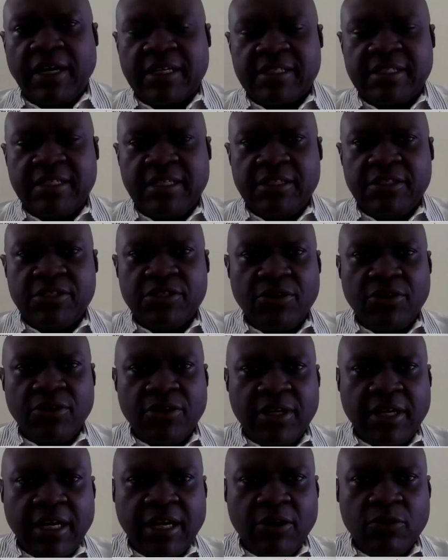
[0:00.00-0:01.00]
vaccines
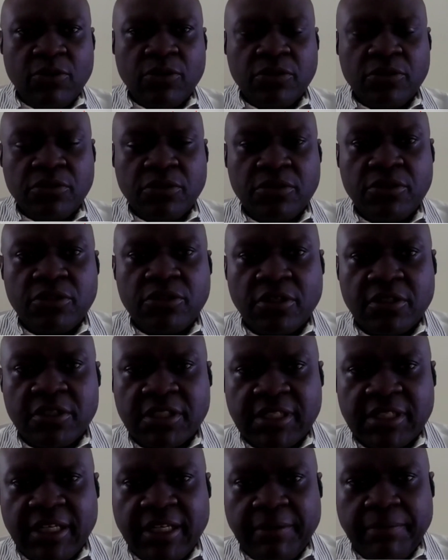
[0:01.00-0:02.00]
on our own
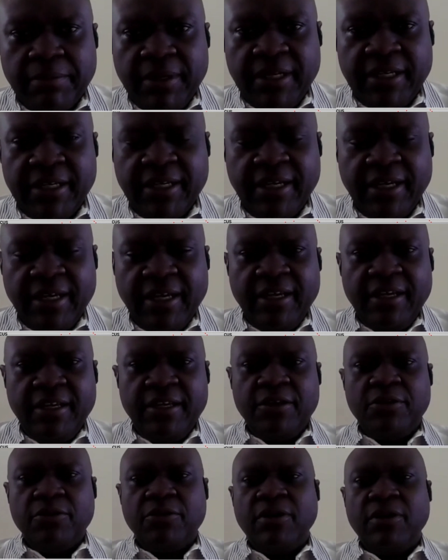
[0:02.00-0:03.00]
sustainably?
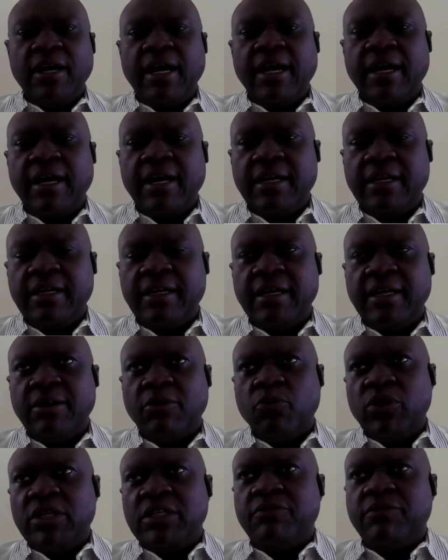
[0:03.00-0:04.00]
And
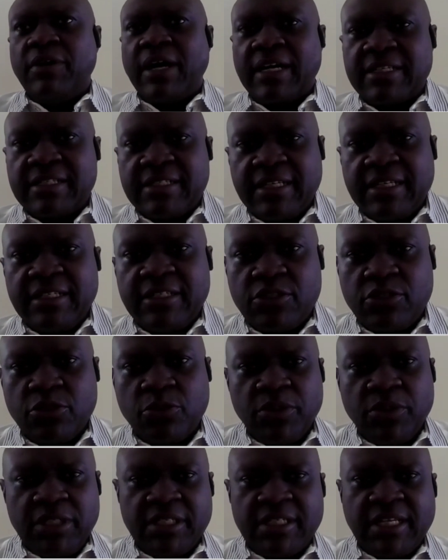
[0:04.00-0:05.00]
which vaccines
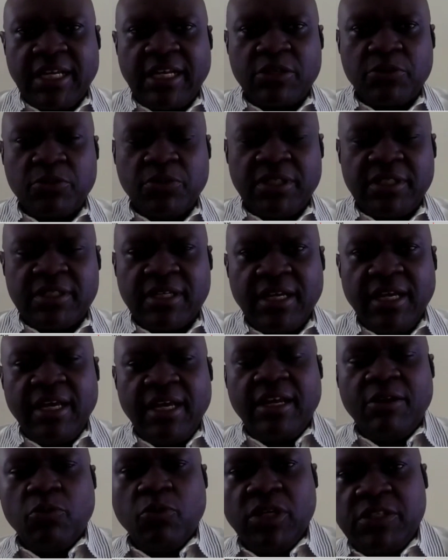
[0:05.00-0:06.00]
do we start with?
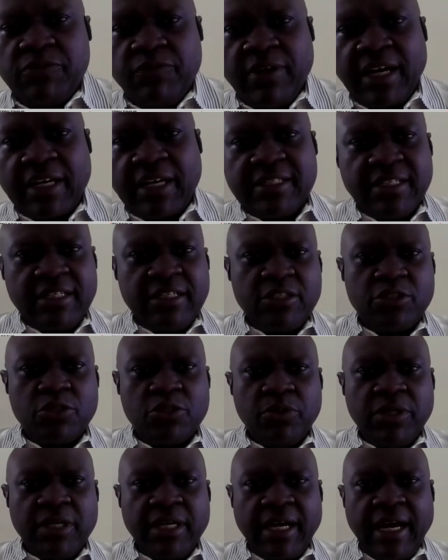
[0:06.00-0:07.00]
Which vaccines
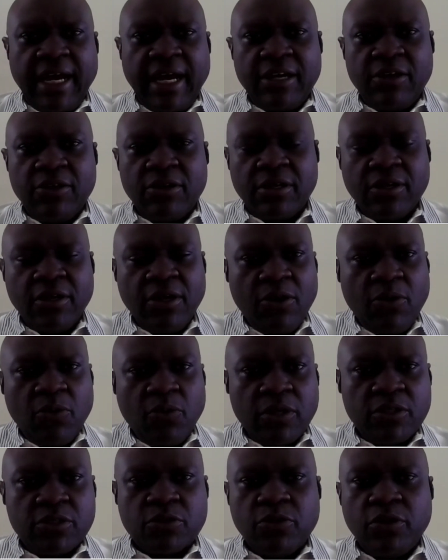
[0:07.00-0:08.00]
do we add on?
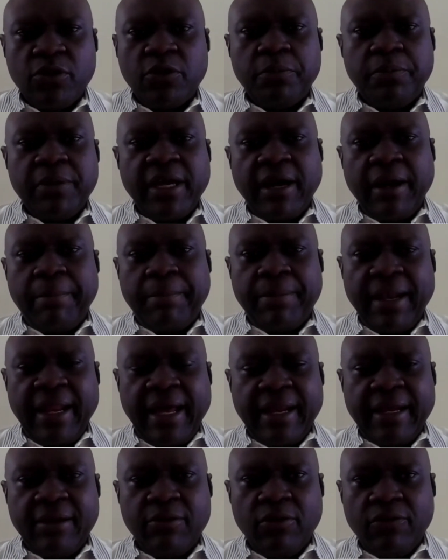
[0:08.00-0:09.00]
What's going to be our
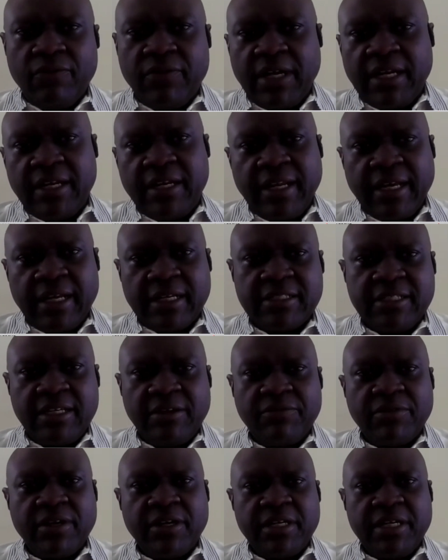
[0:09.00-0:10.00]
plan over the next
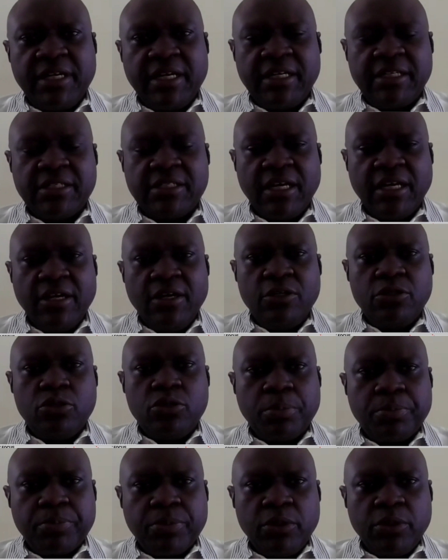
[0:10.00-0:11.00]
several years
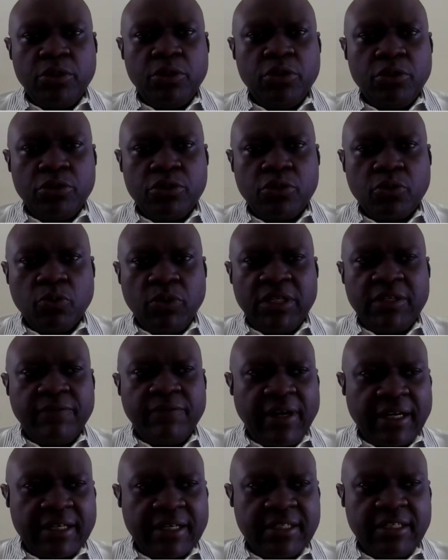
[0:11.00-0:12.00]
to produce which
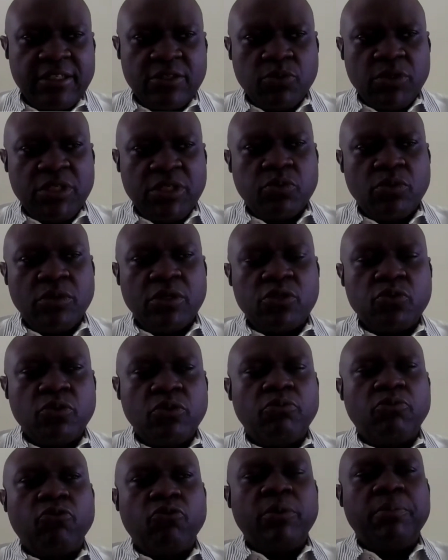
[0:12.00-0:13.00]
vaccines, which ones
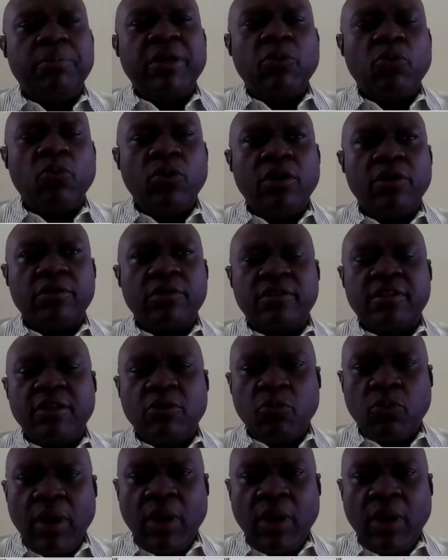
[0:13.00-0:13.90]
will be worth the